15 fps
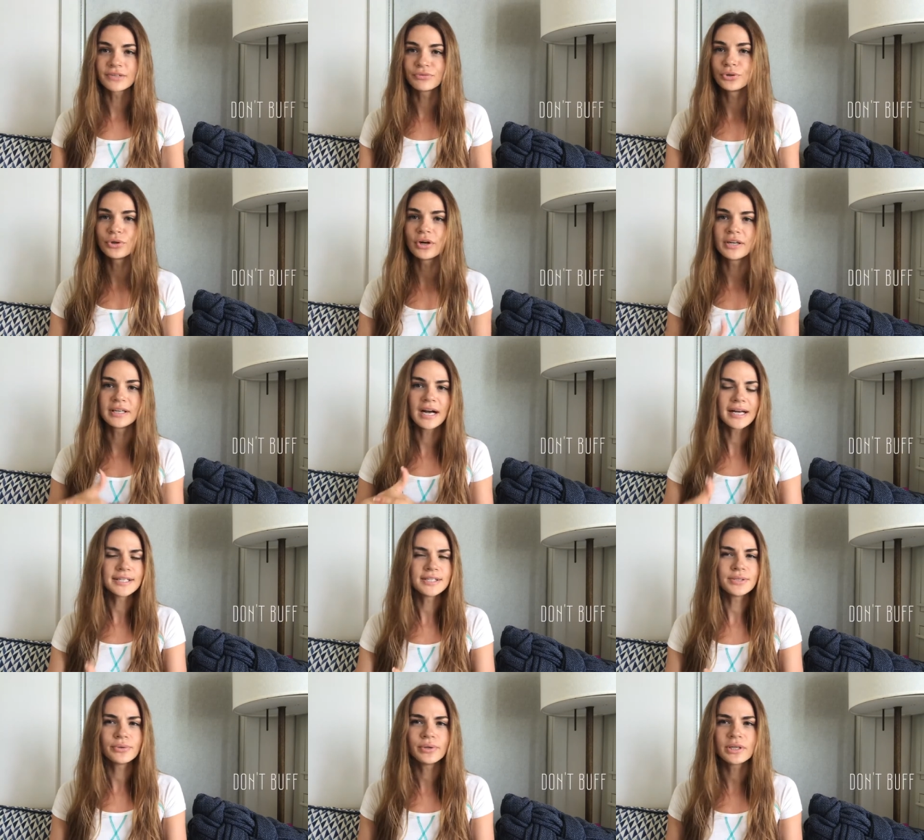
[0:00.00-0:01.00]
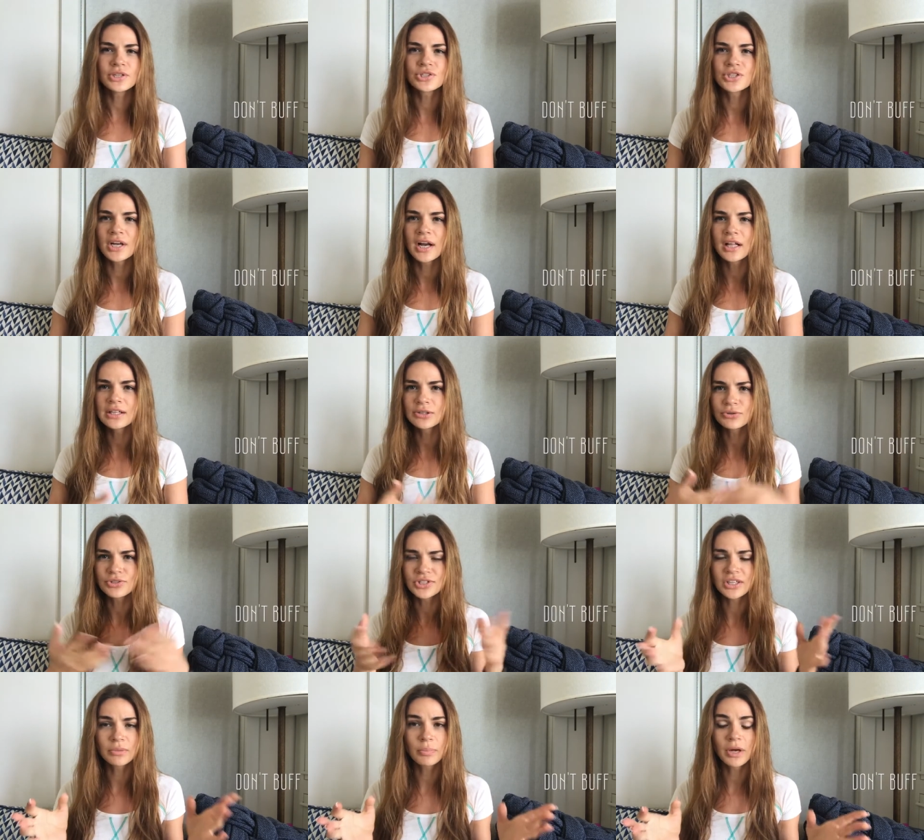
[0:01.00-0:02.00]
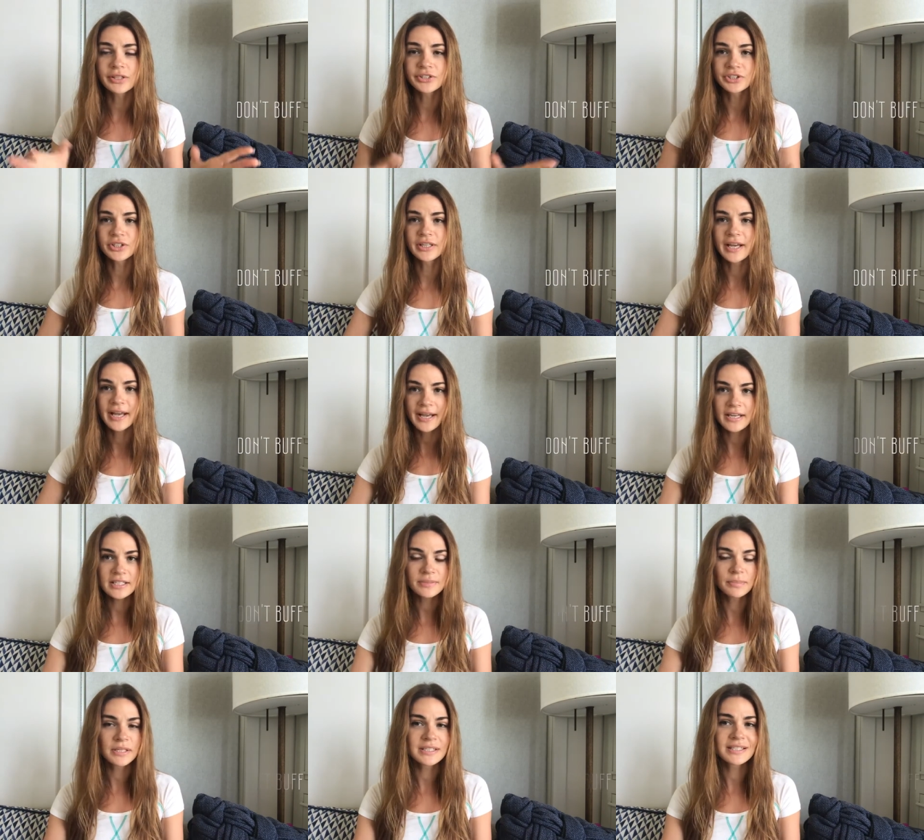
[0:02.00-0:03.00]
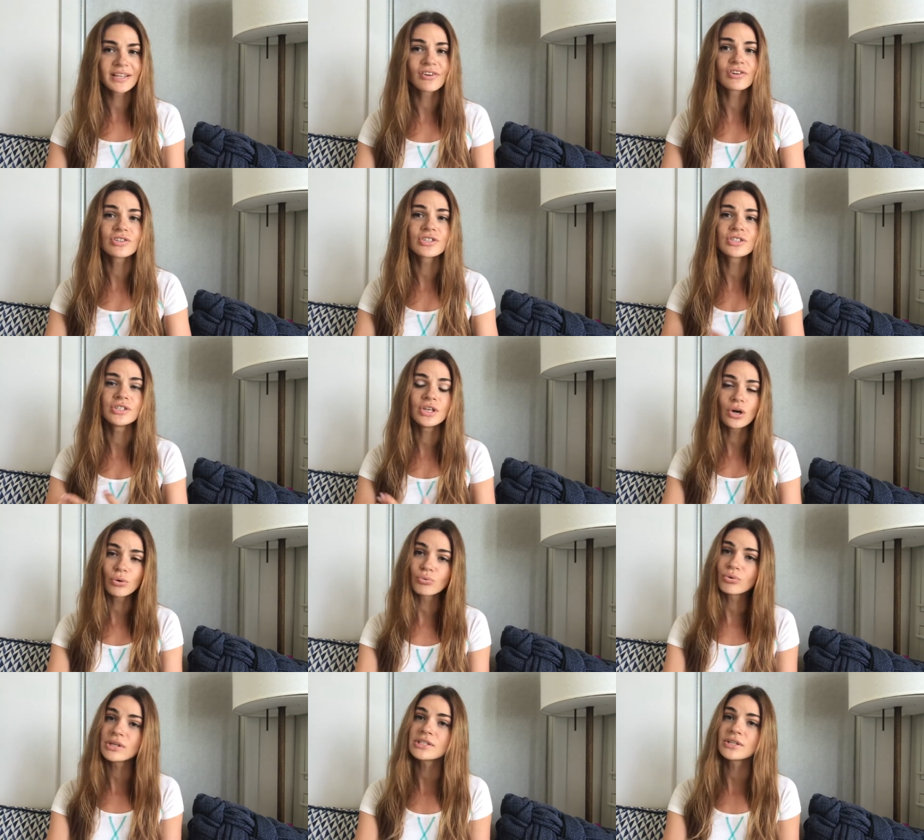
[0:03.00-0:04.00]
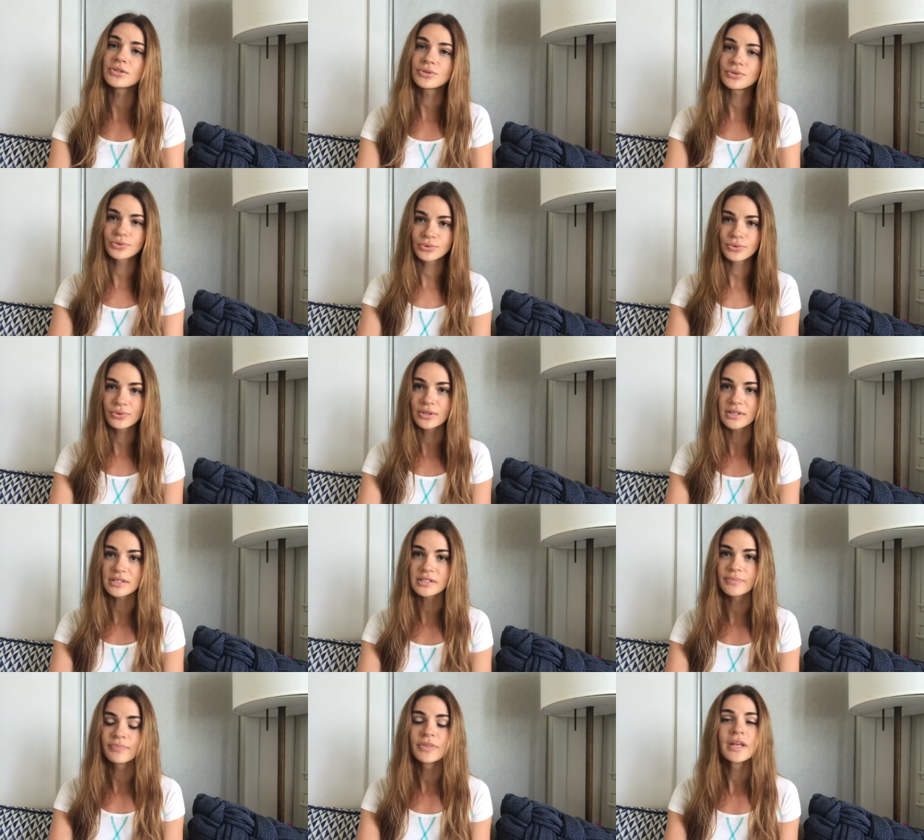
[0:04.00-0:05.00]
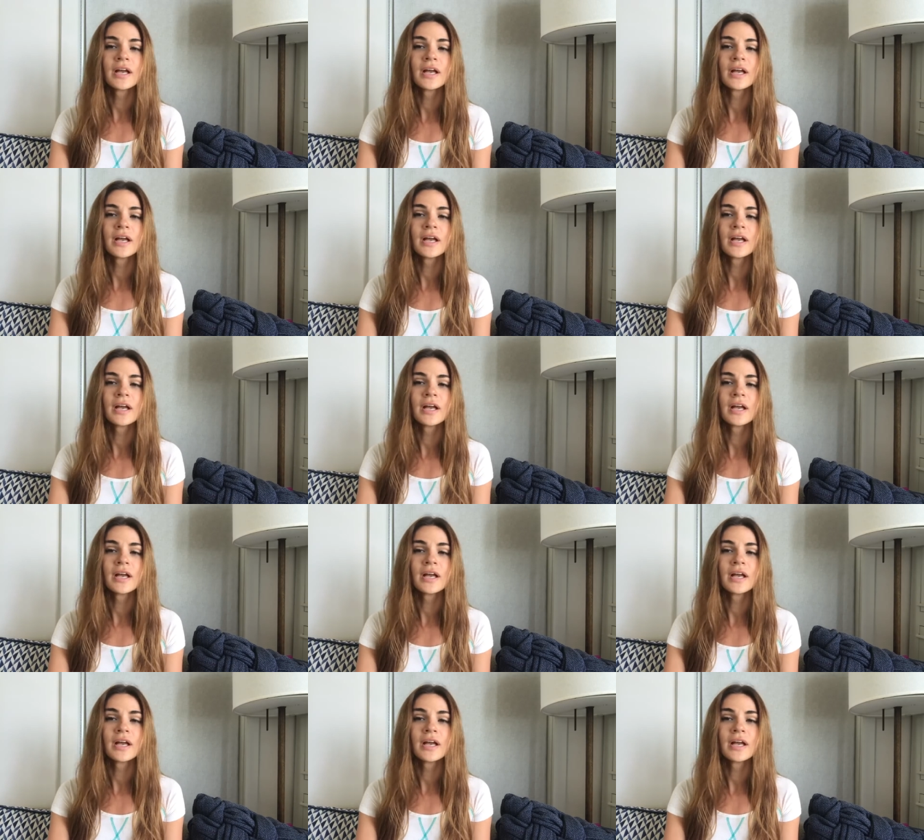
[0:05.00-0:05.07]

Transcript: If you are not doing gel or gel polish enhancements, there is no reason to do this.